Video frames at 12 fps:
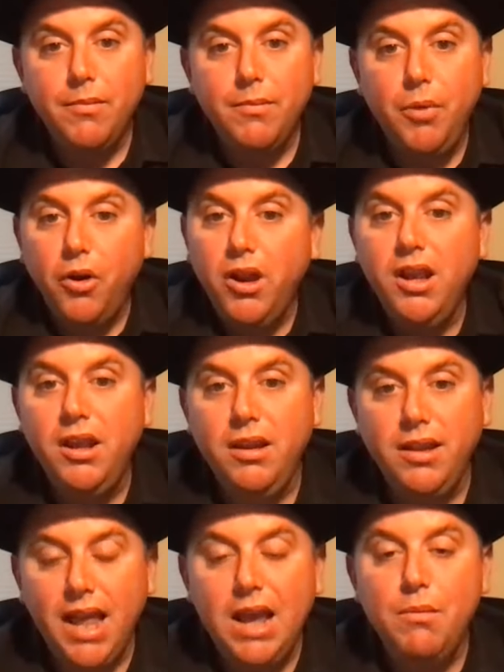body
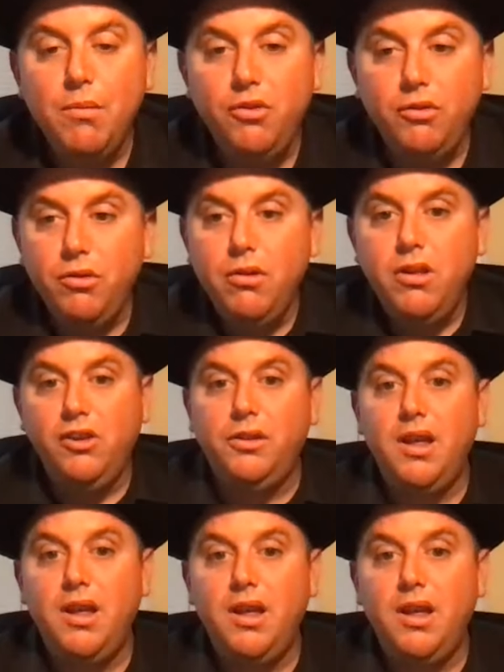language or do the
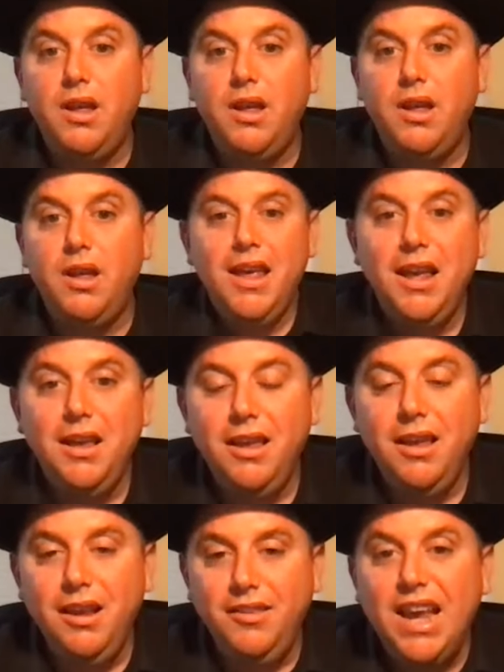same...
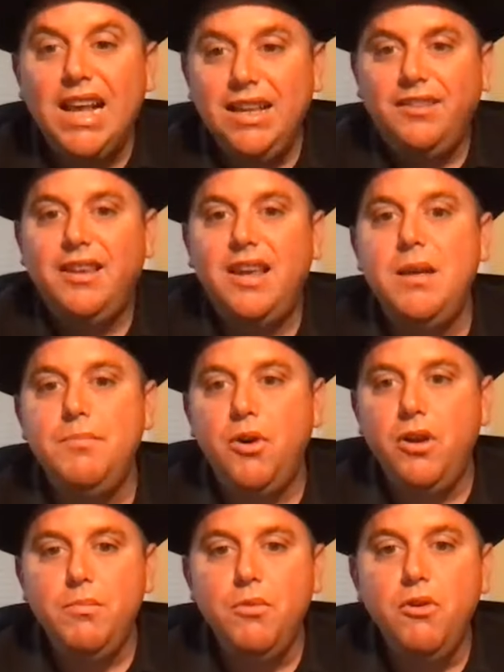exactly same
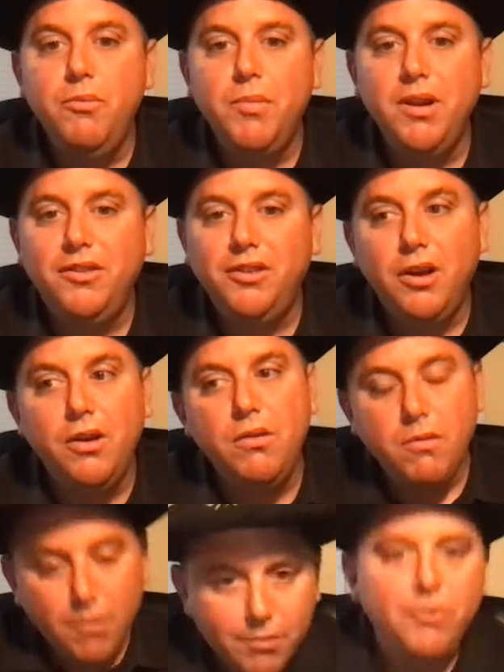body movement, so
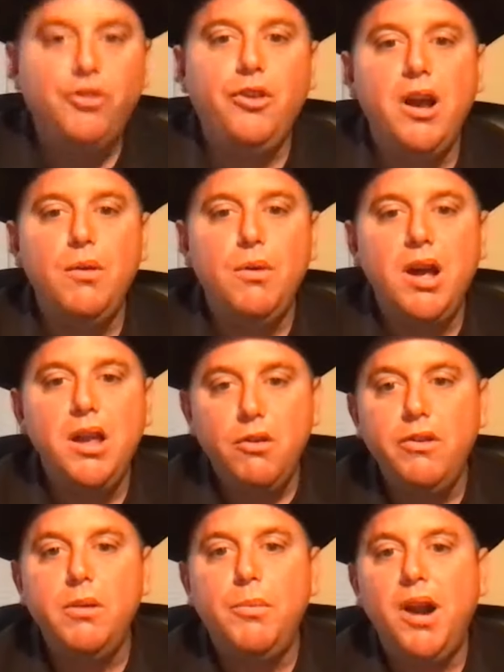straight away you're
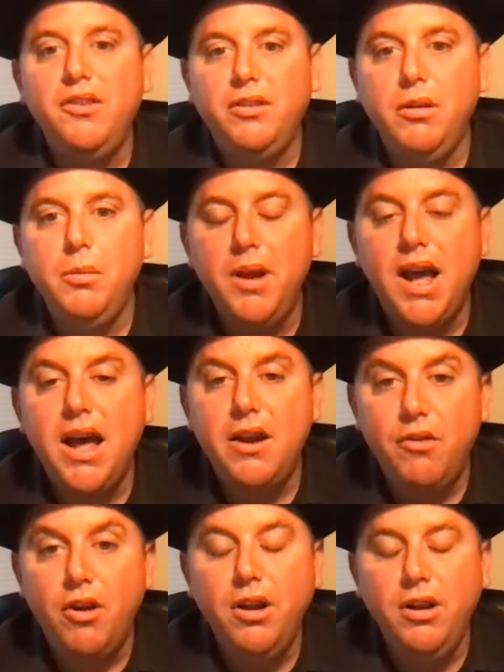on the brakes a little bit harder,
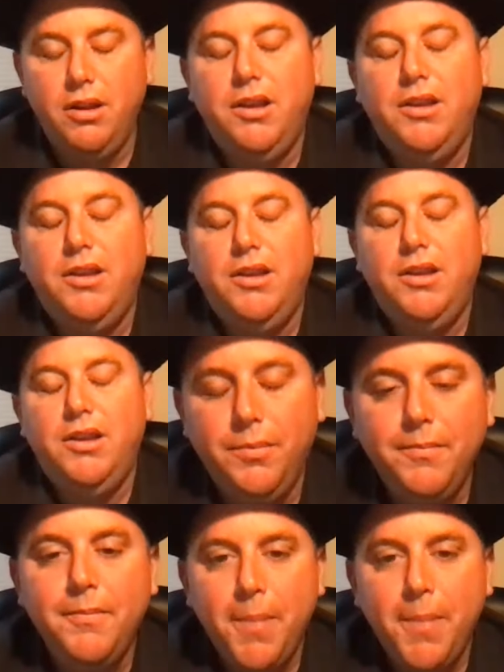right? So yeah,